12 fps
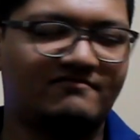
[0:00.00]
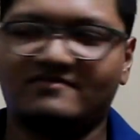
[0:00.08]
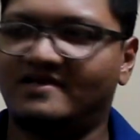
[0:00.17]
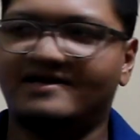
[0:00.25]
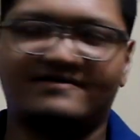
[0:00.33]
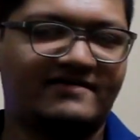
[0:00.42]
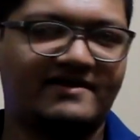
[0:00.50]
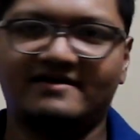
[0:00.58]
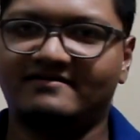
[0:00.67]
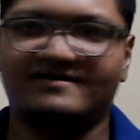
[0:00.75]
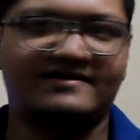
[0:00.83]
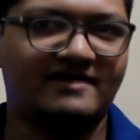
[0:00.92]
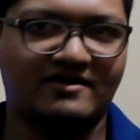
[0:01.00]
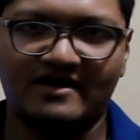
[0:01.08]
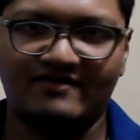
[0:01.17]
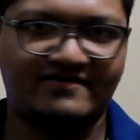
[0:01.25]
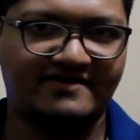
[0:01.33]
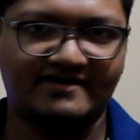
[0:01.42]
literally shut
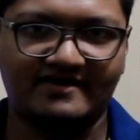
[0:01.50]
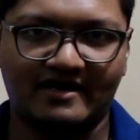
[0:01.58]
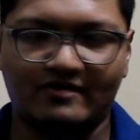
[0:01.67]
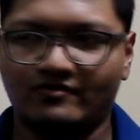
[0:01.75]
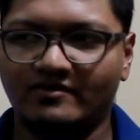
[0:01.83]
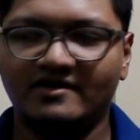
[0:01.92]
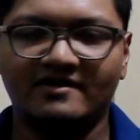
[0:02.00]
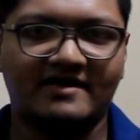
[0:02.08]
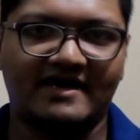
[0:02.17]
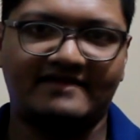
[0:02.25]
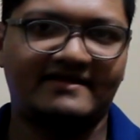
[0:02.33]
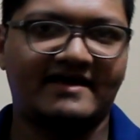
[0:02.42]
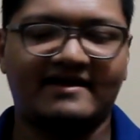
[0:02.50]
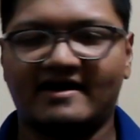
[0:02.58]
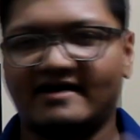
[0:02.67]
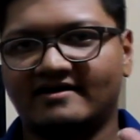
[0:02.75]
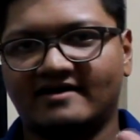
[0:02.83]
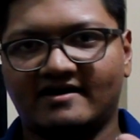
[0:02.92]
everything down, and then I